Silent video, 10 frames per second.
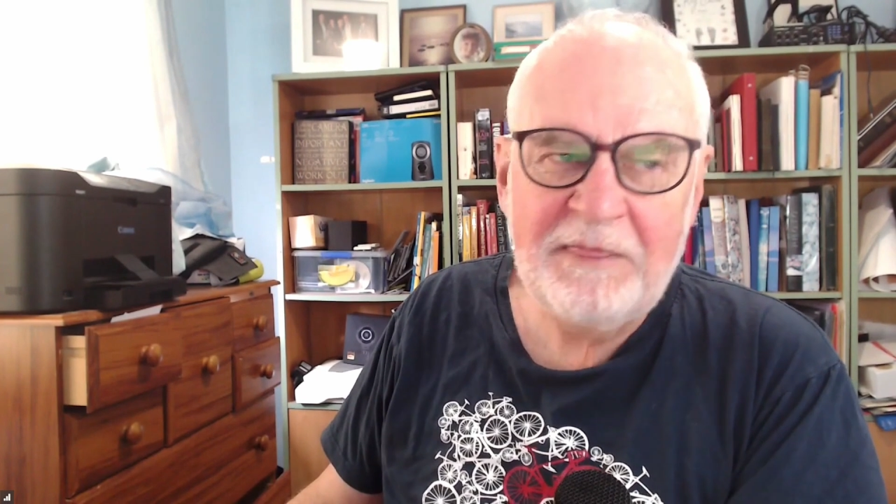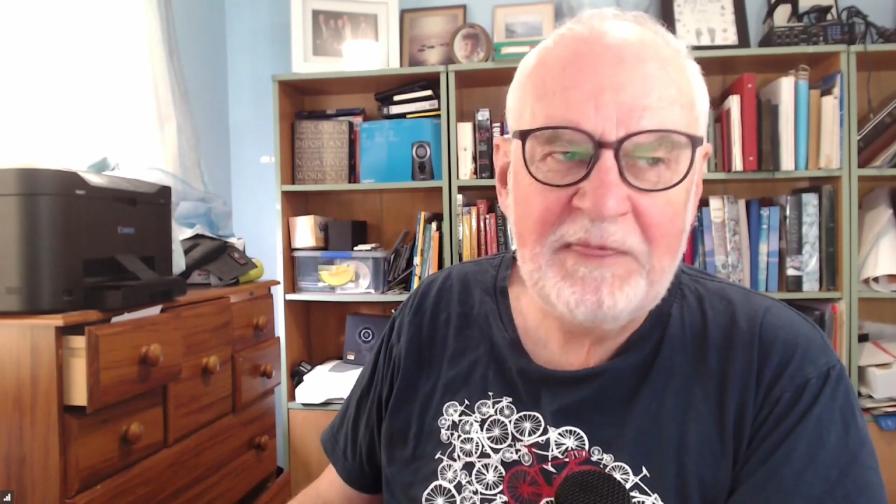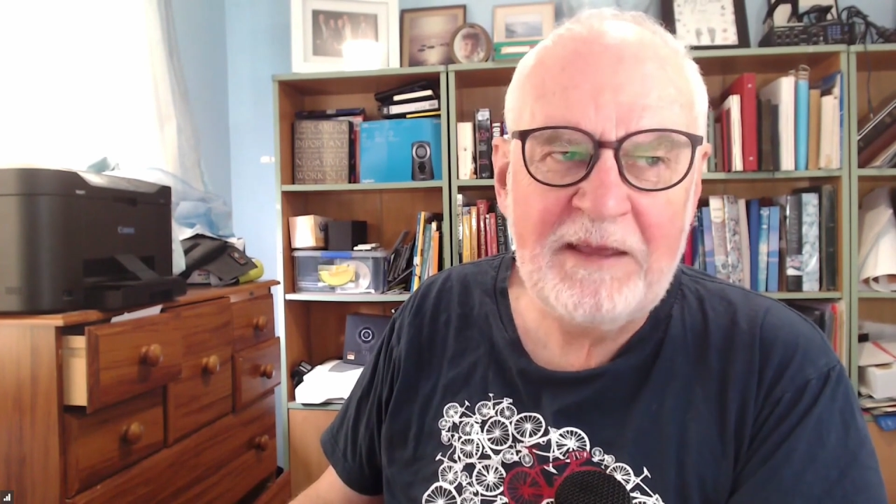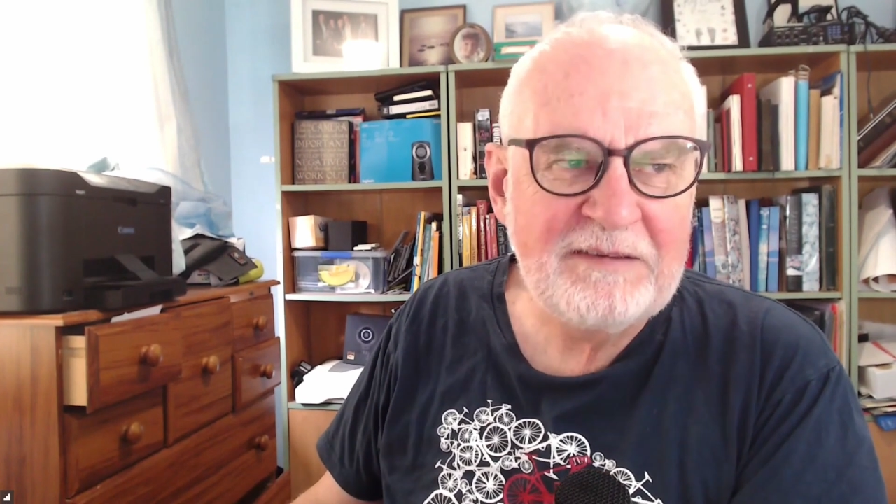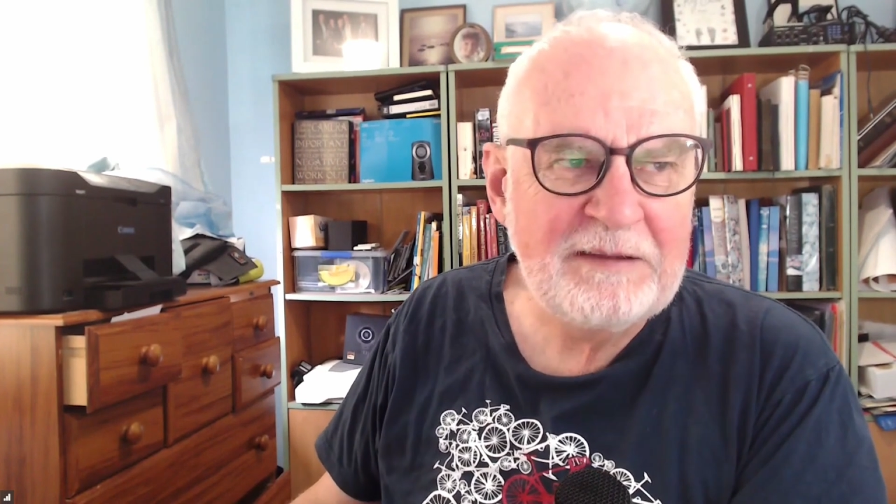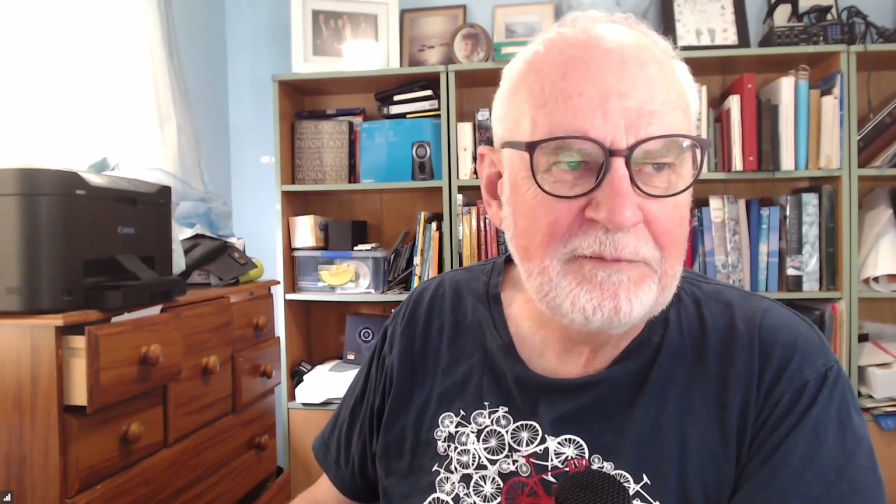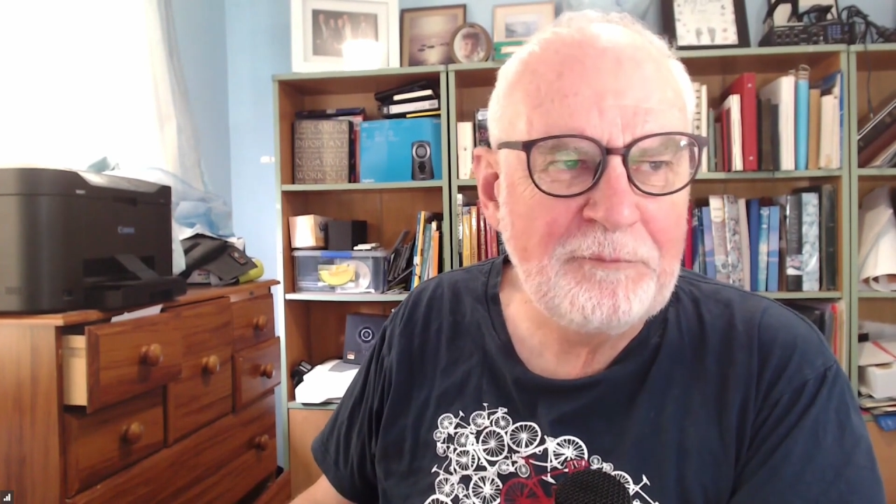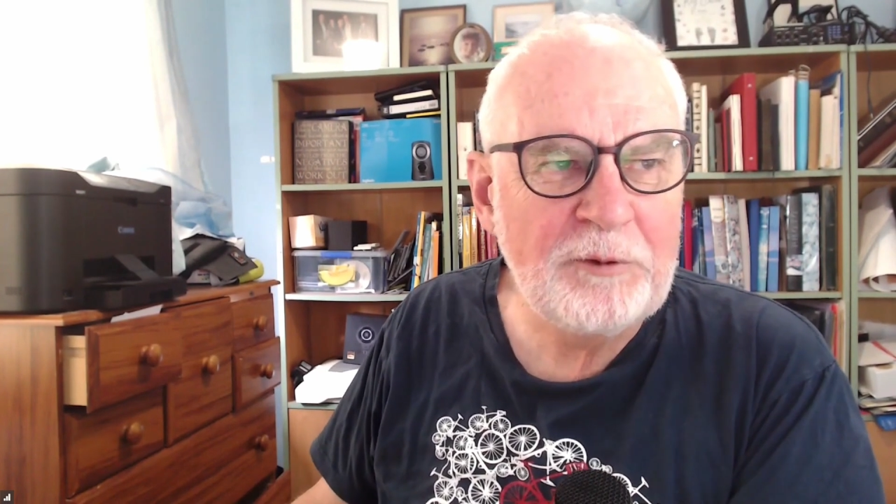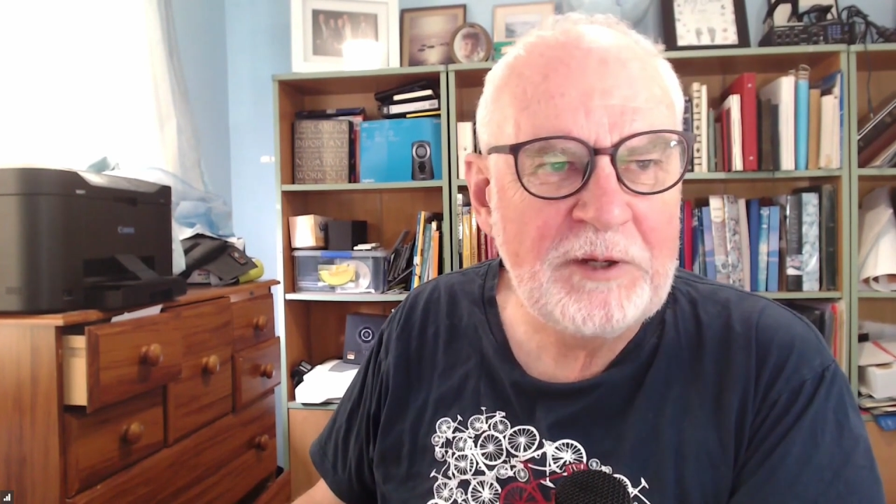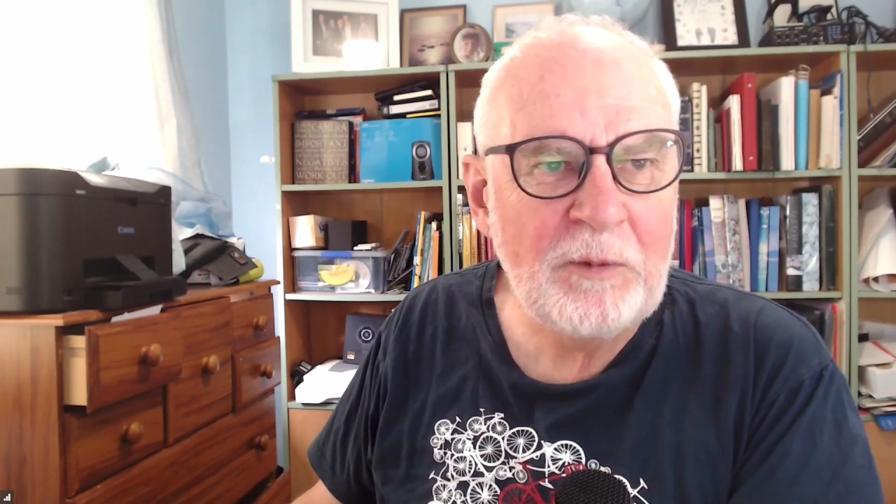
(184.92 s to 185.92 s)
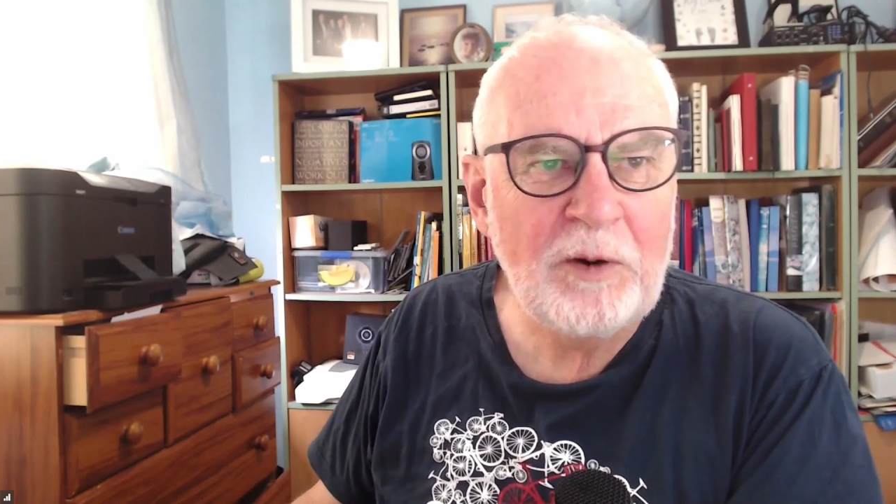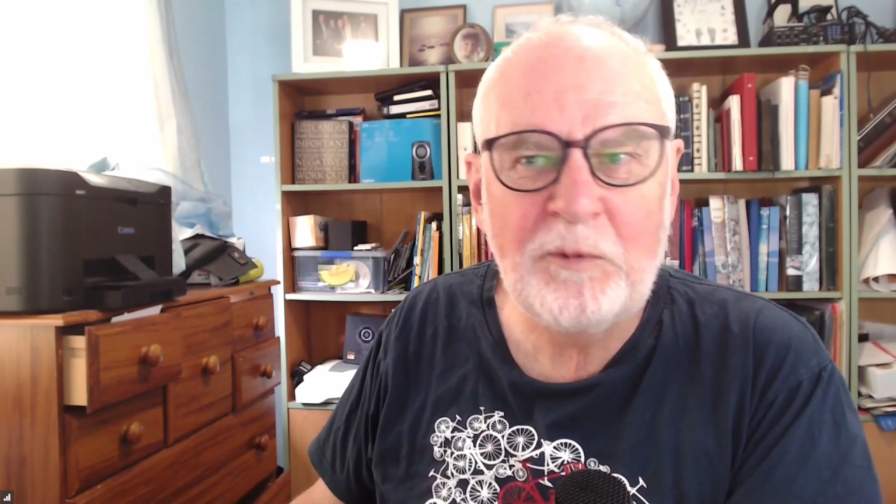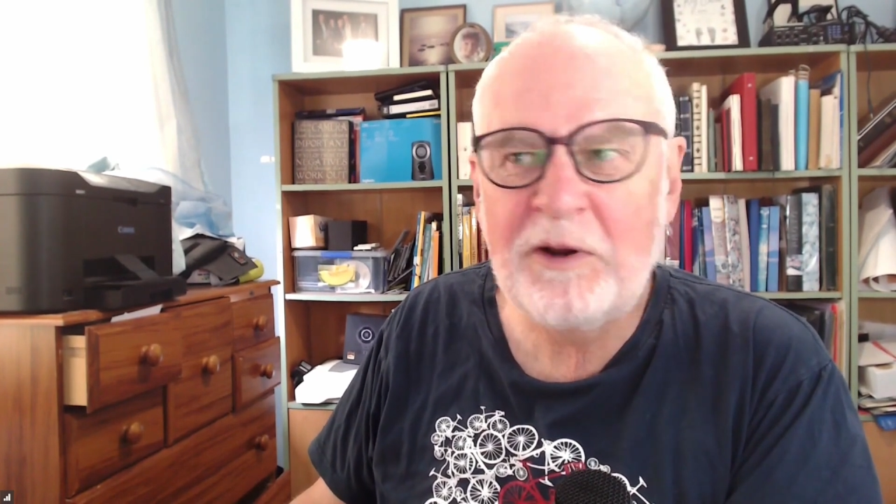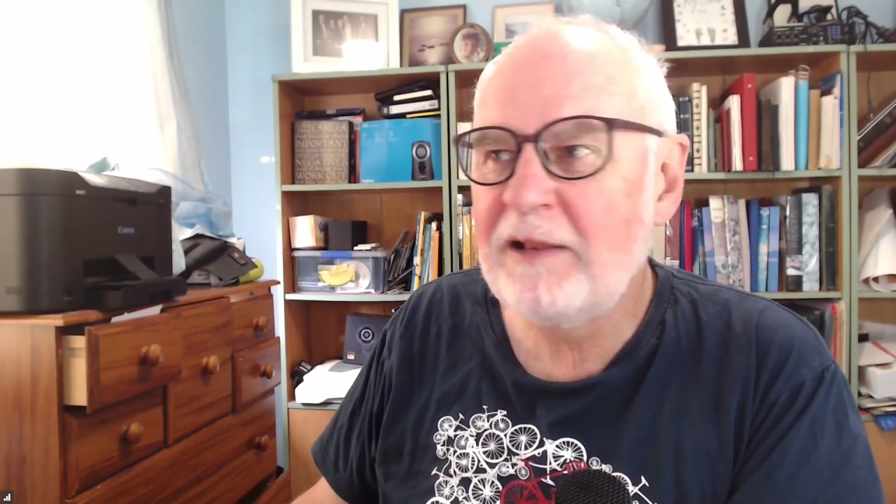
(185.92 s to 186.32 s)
The thing is, as a 40-year-old,